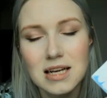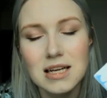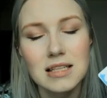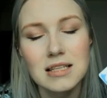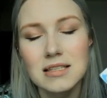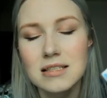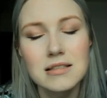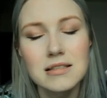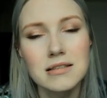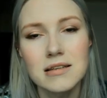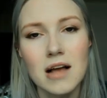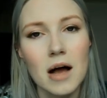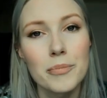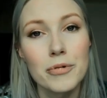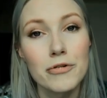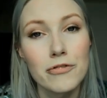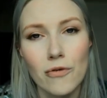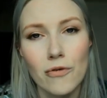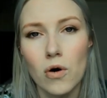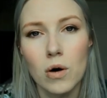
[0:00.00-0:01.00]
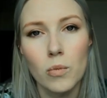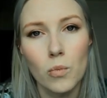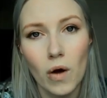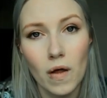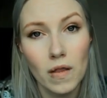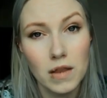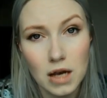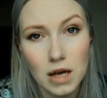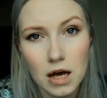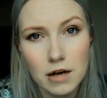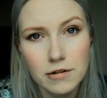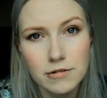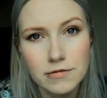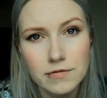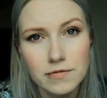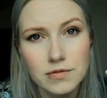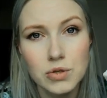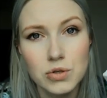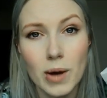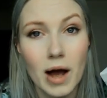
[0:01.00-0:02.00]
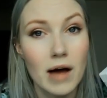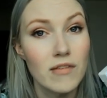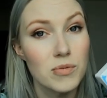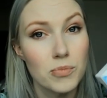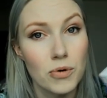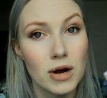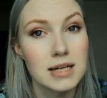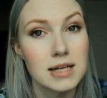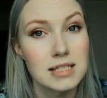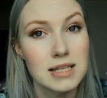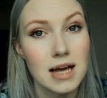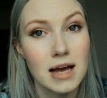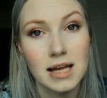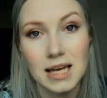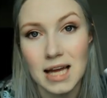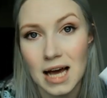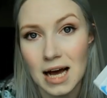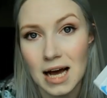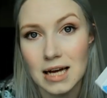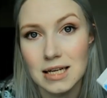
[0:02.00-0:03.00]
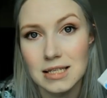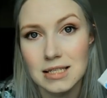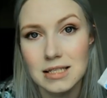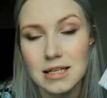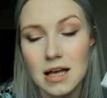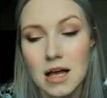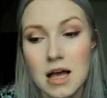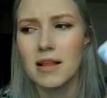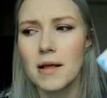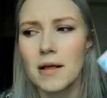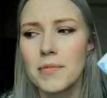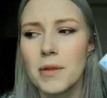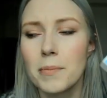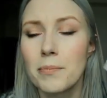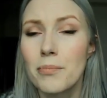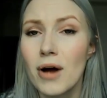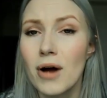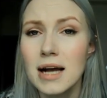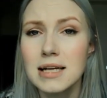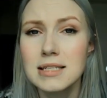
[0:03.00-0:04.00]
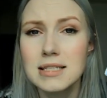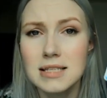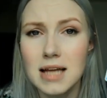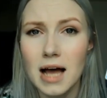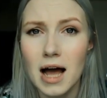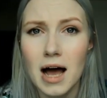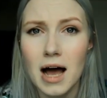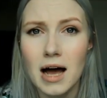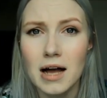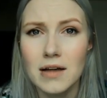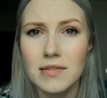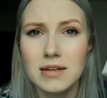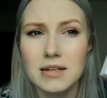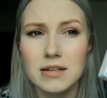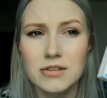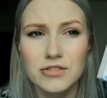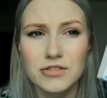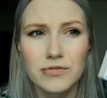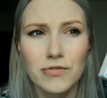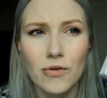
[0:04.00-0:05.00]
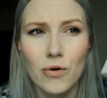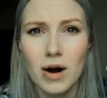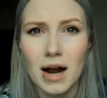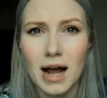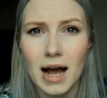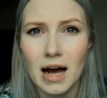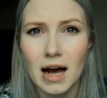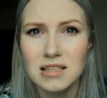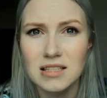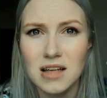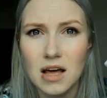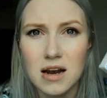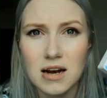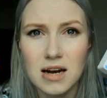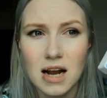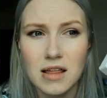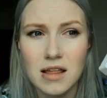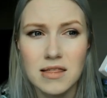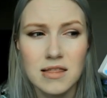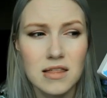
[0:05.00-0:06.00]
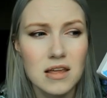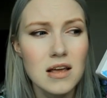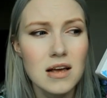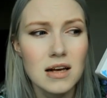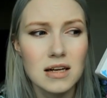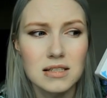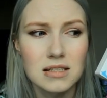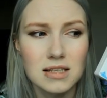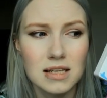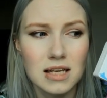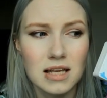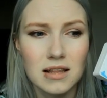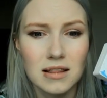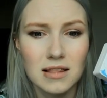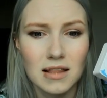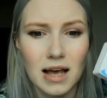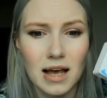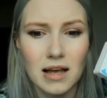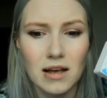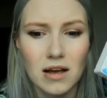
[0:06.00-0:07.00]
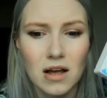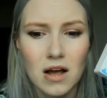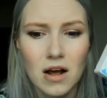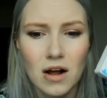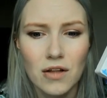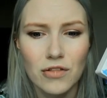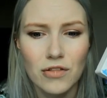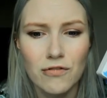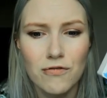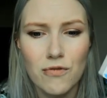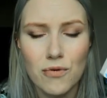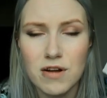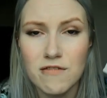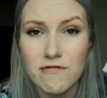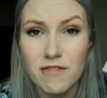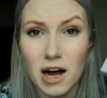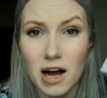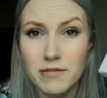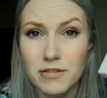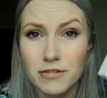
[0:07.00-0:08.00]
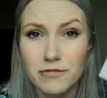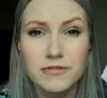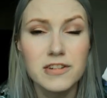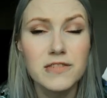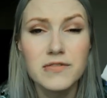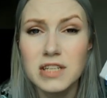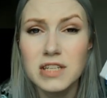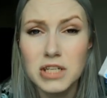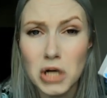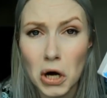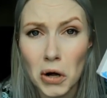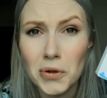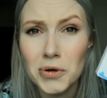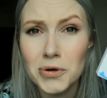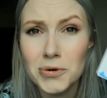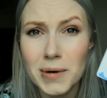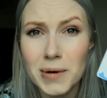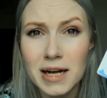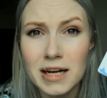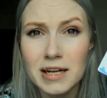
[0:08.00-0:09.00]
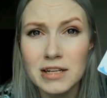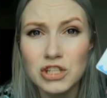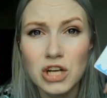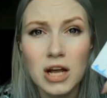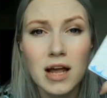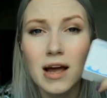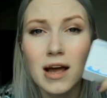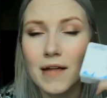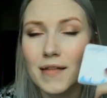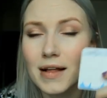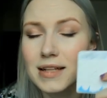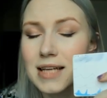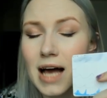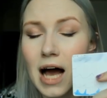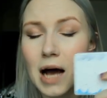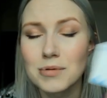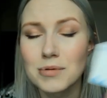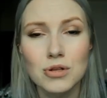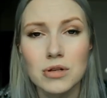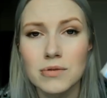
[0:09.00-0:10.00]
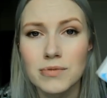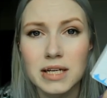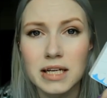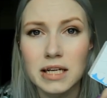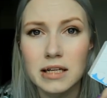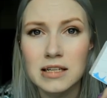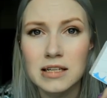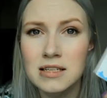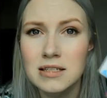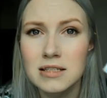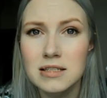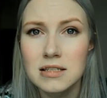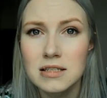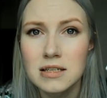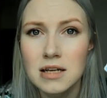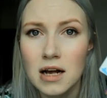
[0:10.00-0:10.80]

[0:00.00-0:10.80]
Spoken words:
This does not perform well enough to have the price tag it has. The price tag that Sephora has on it, I think, is in like the $45 to $50 range, and that's absolutely ridiculous.